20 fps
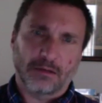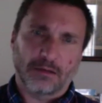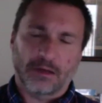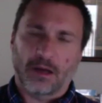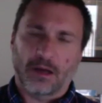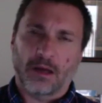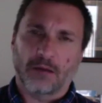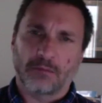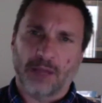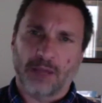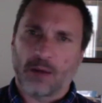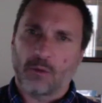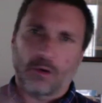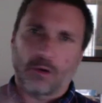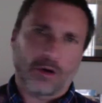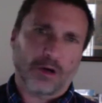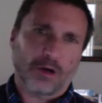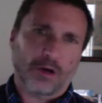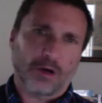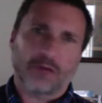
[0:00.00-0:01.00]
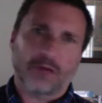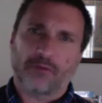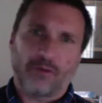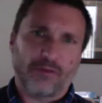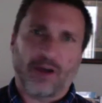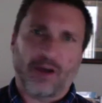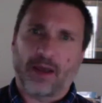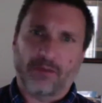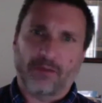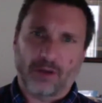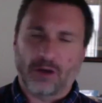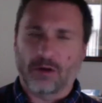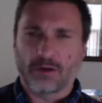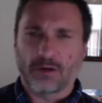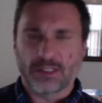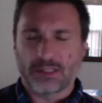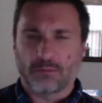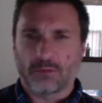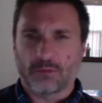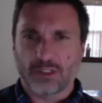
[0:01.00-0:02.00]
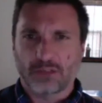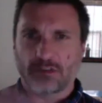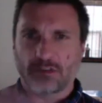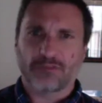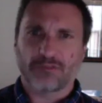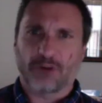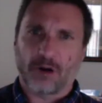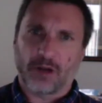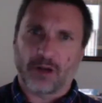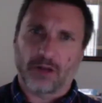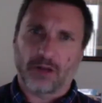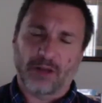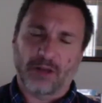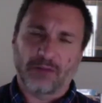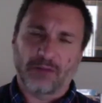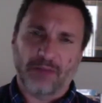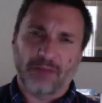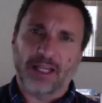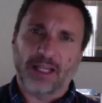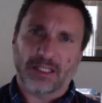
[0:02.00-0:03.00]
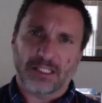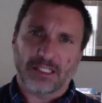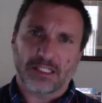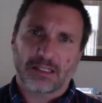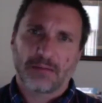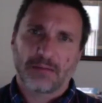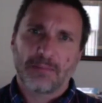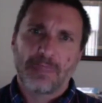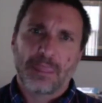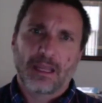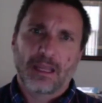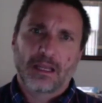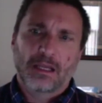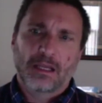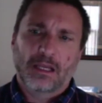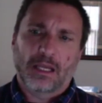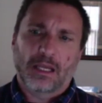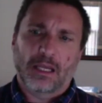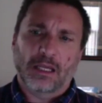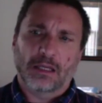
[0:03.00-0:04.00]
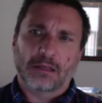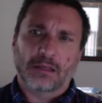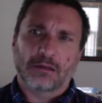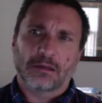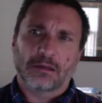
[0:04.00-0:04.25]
network for 5 years and was just very advanced. And